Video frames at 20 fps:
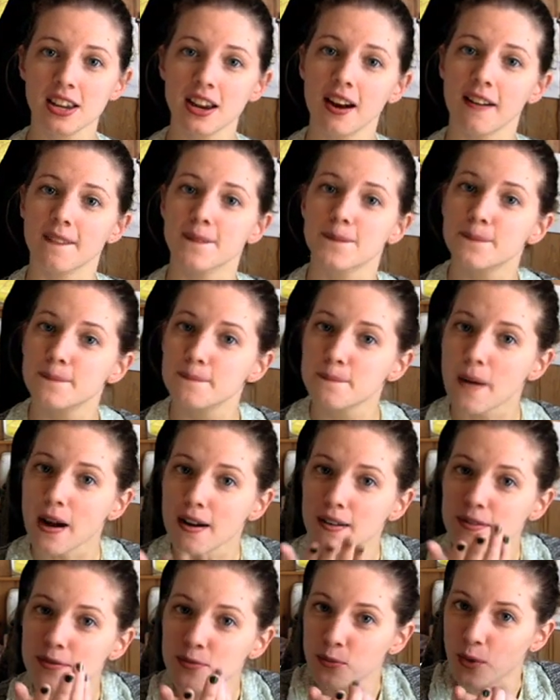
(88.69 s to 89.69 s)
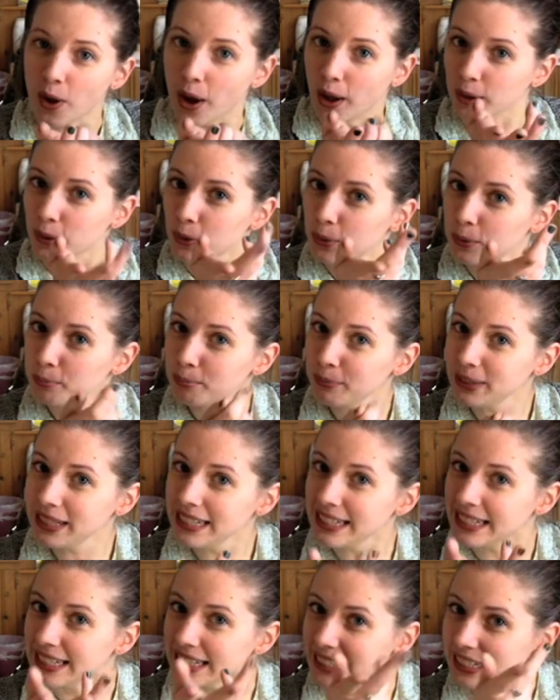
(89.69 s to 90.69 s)
Here, follow
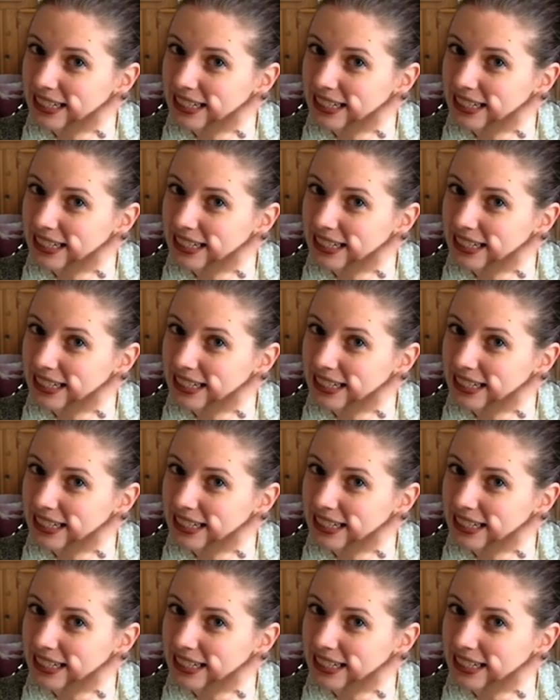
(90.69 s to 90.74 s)
me.